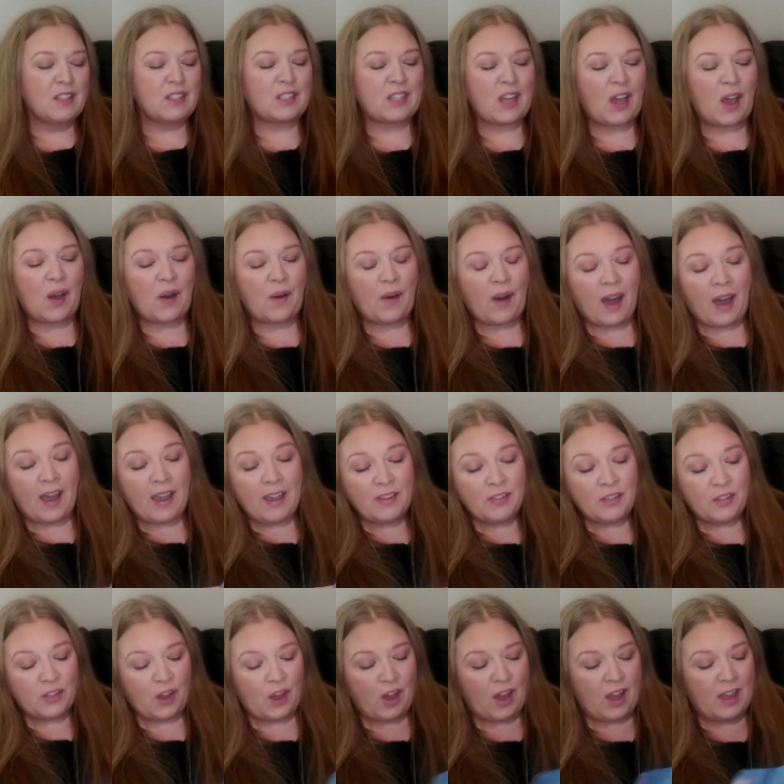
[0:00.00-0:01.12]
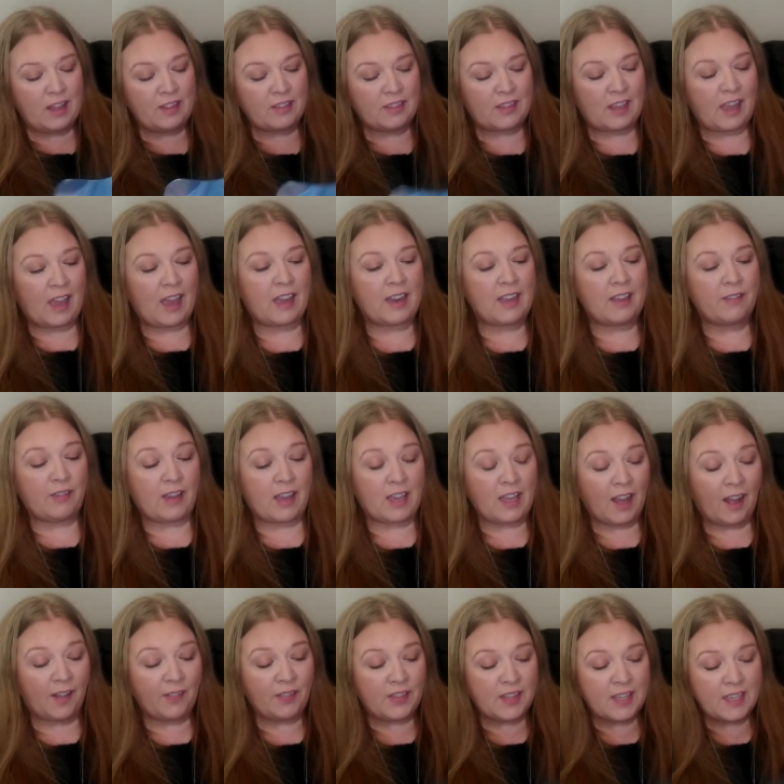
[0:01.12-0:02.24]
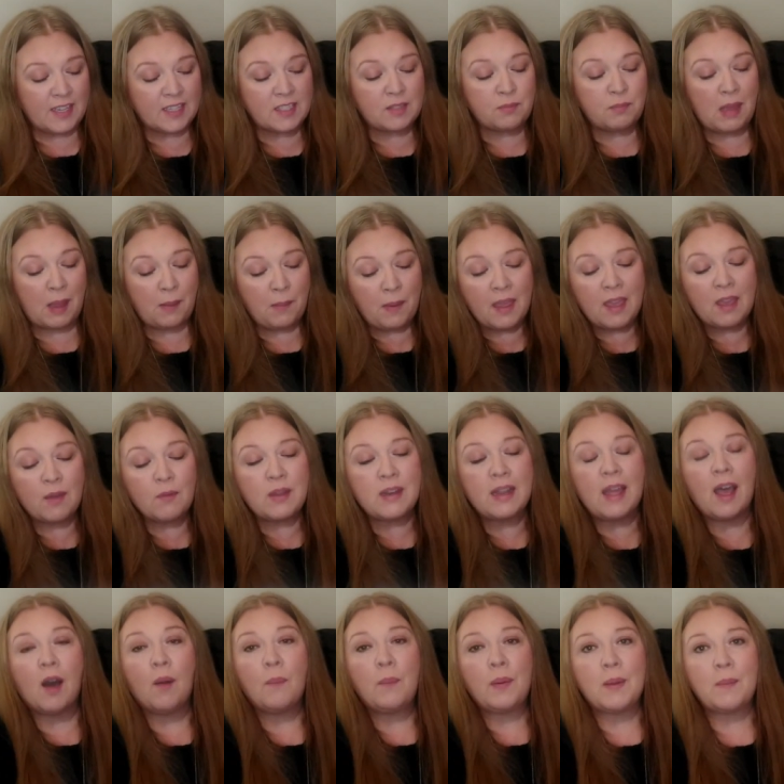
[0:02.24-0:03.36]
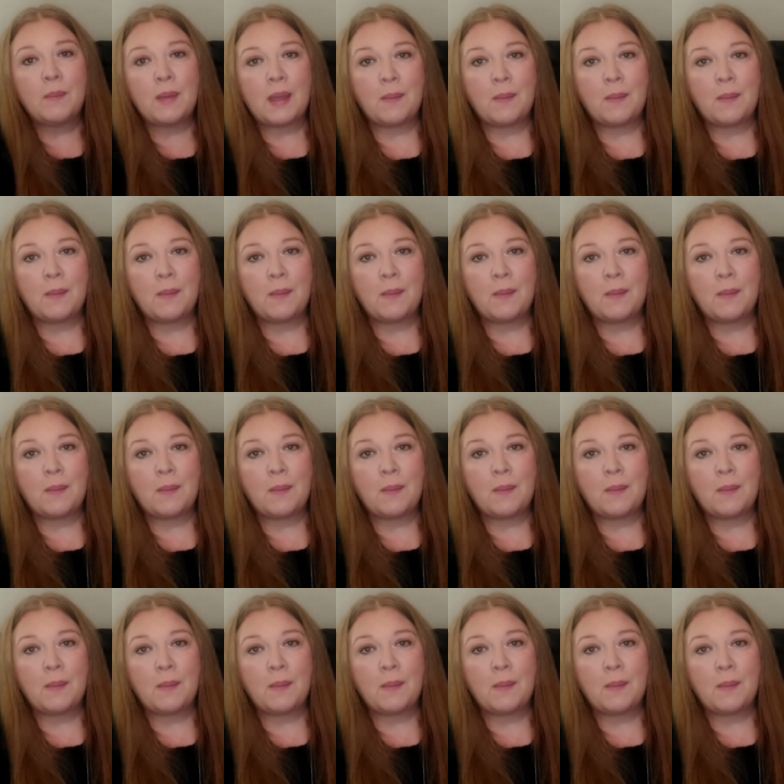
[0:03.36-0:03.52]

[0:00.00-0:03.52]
so I thought that if I got this, maybe it would help him.